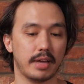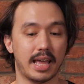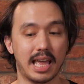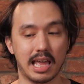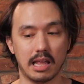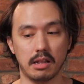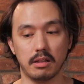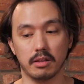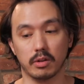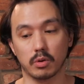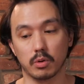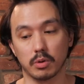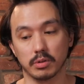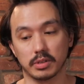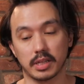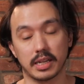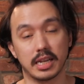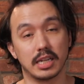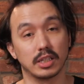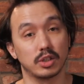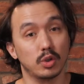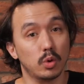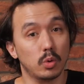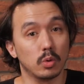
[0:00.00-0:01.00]
And of course, then
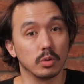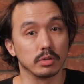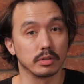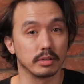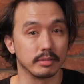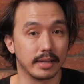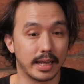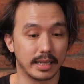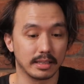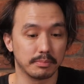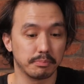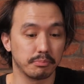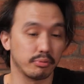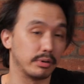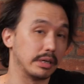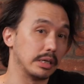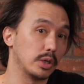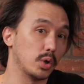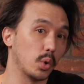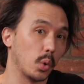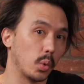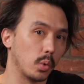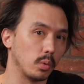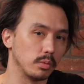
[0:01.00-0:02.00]
it's yours, and that's pretty
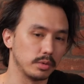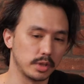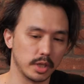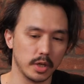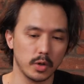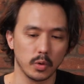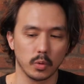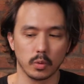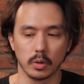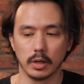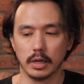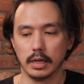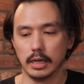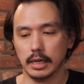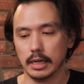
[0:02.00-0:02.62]
cool too.